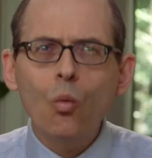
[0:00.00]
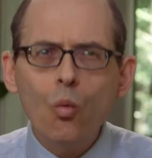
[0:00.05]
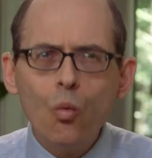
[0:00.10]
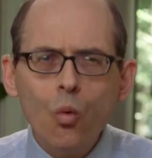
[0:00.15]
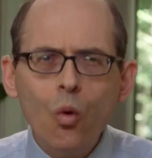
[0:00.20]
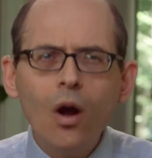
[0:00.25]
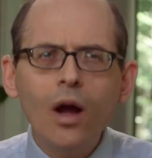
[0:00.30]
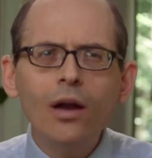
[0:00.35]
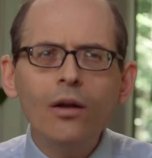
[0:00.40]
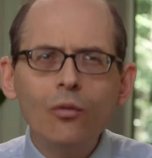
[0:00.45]

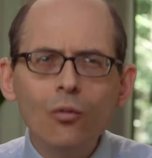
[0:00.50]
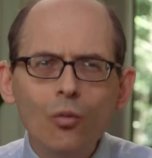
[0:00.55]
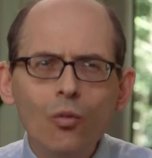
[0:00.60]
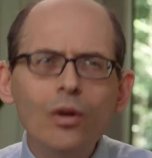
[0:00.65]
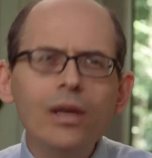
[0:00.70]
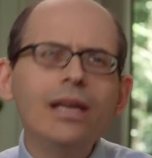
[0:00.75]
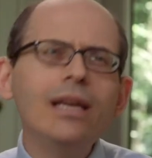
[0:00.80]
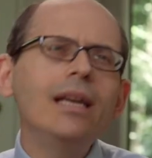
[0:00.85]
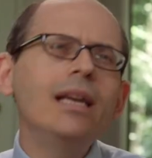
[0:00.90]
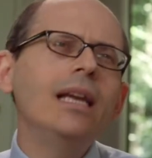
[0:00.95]
What
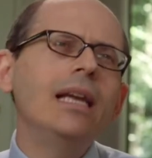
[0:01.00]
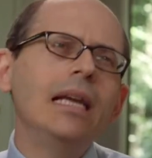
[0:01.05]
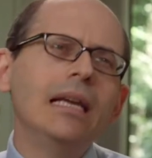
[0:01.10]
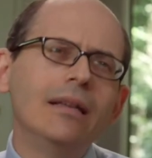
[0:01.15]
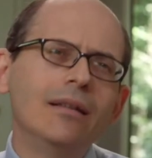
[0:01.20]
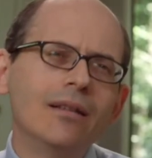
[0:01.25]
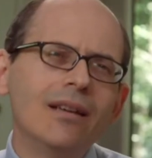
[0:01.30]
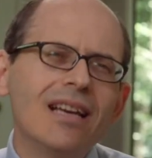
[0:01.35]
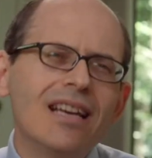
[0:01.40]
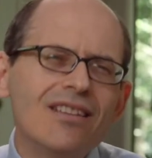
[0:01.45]
we
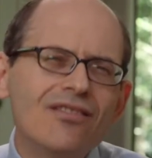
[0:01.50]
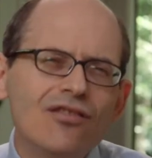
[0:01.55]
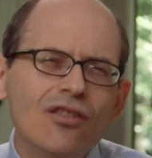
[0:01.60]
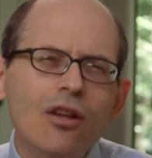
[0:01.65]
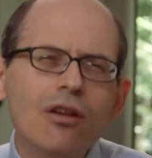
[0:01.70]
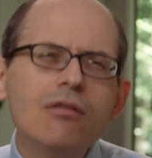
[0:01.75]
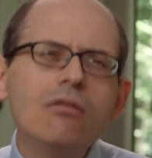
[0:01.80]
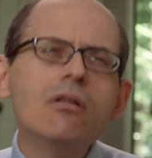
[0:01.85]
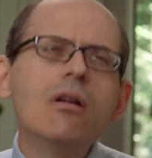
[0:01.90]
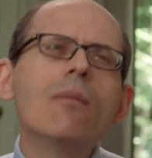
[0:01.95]
eat is
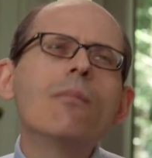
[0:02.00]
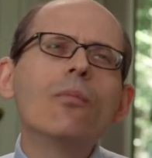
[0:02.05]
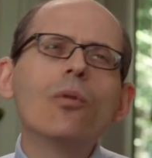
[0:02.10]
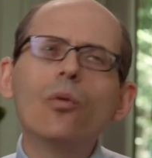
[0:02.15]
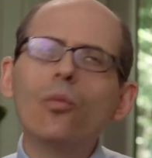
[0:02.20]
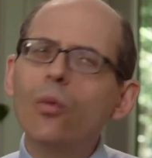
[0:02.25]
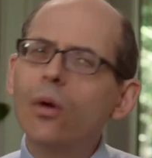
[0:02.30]
the number